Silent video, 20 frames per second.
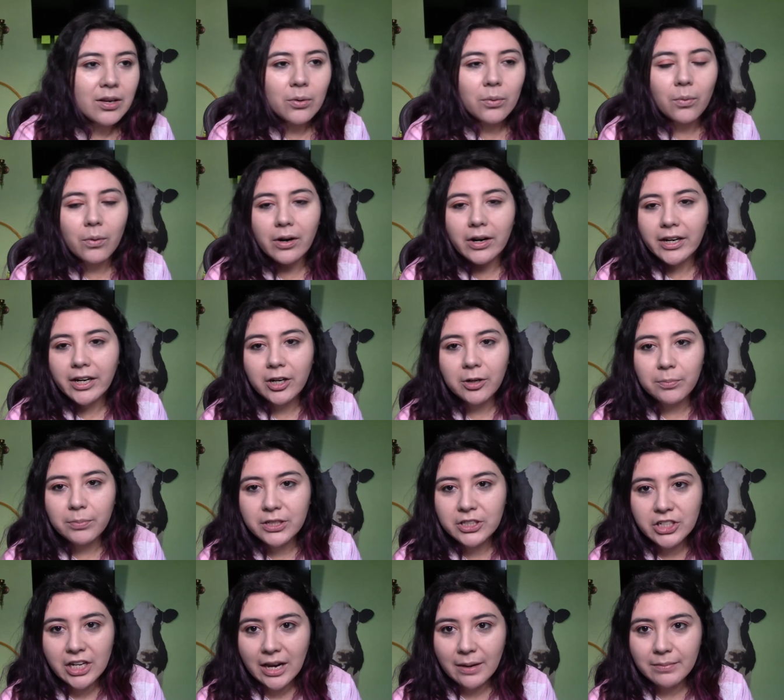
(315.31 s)
wearing her
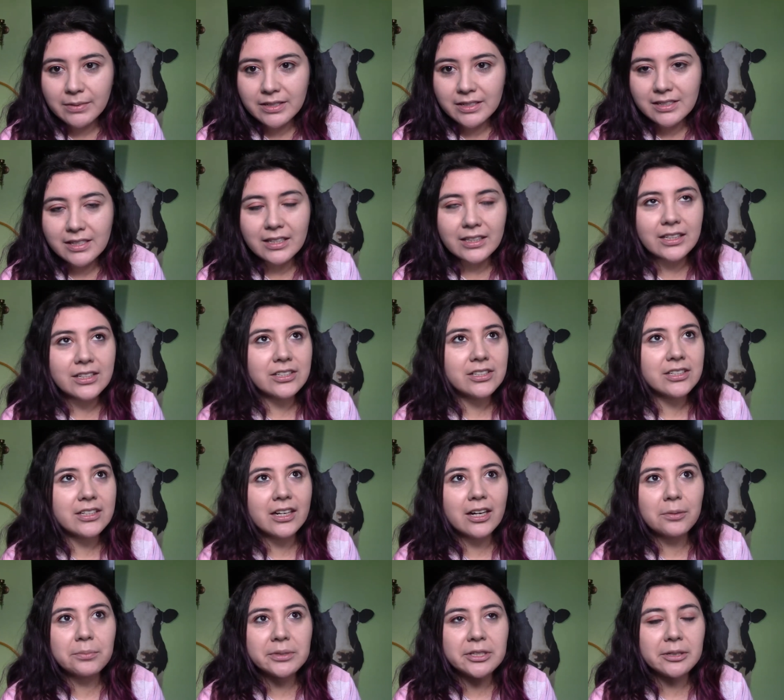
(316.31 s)
pajamas and then she
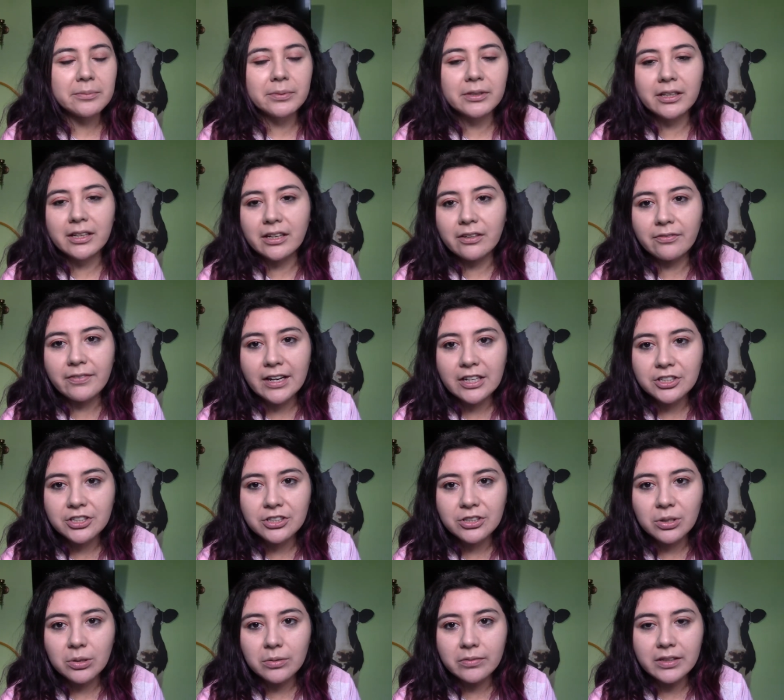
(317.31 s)
comes up with like a
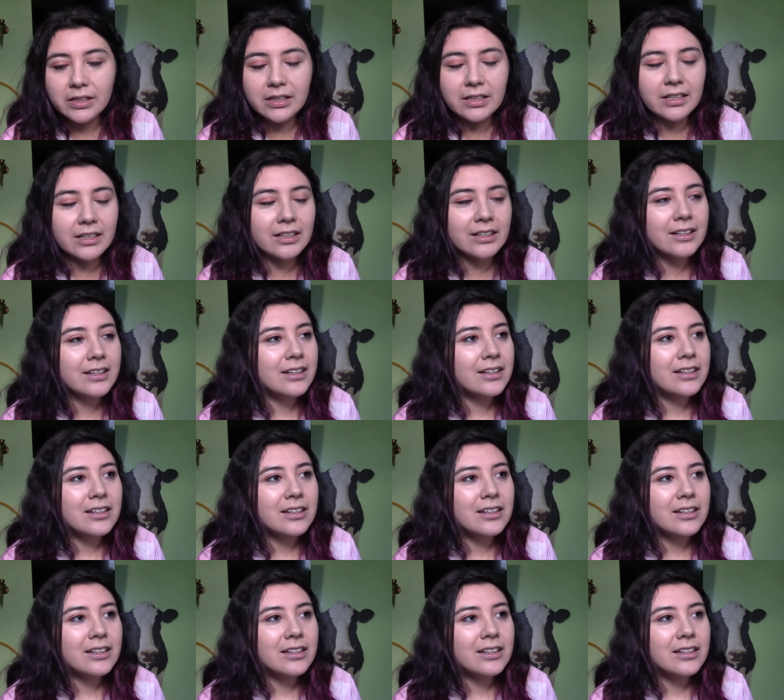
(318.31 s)
Fashion Nova thing.